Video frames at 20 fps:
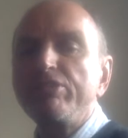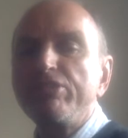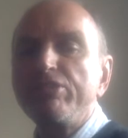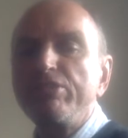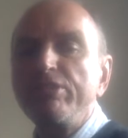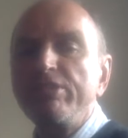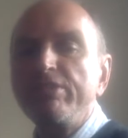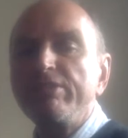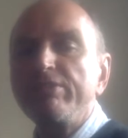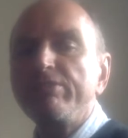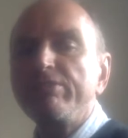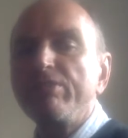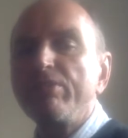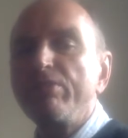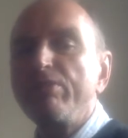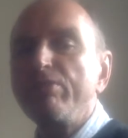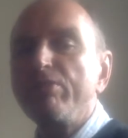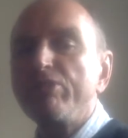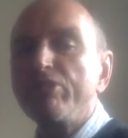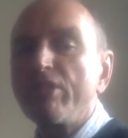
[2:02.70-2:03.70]
genius
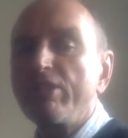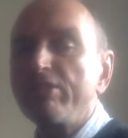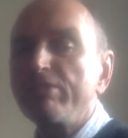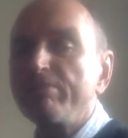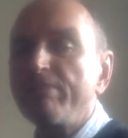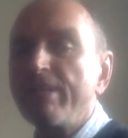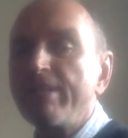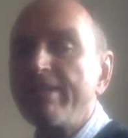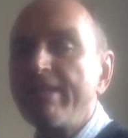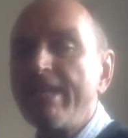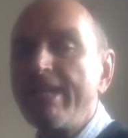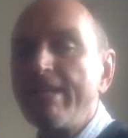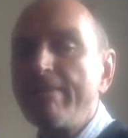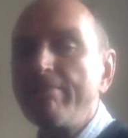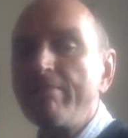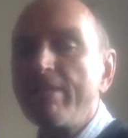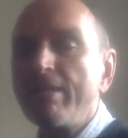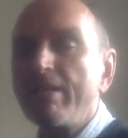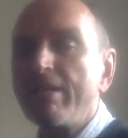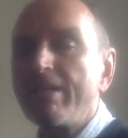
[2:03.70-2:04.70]
who chose my
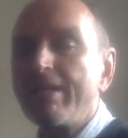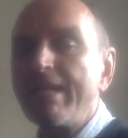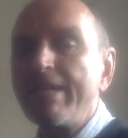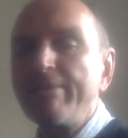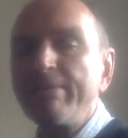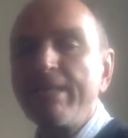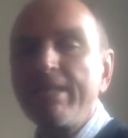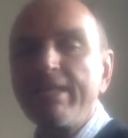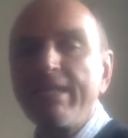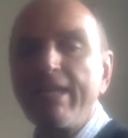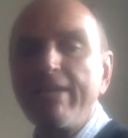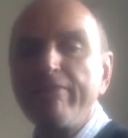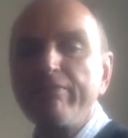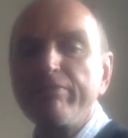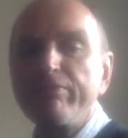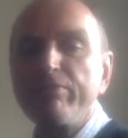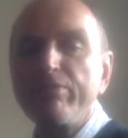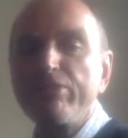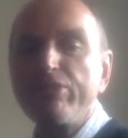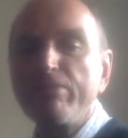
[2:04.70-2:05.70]
name, claiming it came
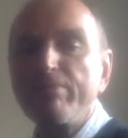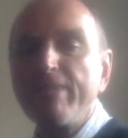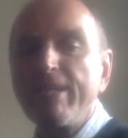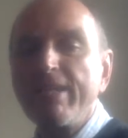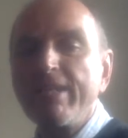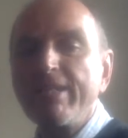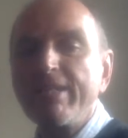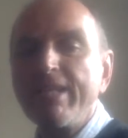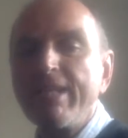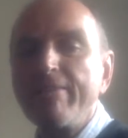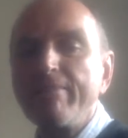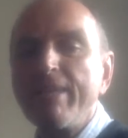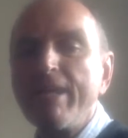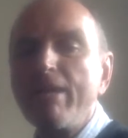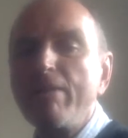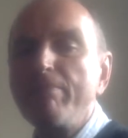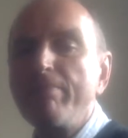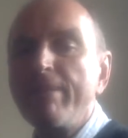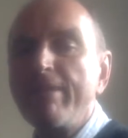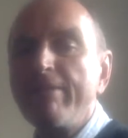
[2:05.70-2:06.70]
from the Germanic name
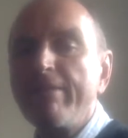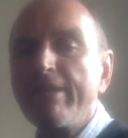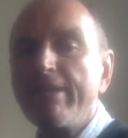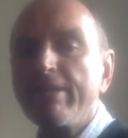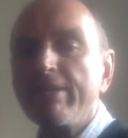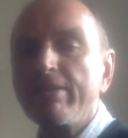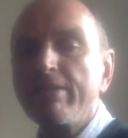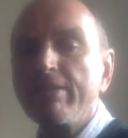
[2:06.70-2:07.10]
Alberic,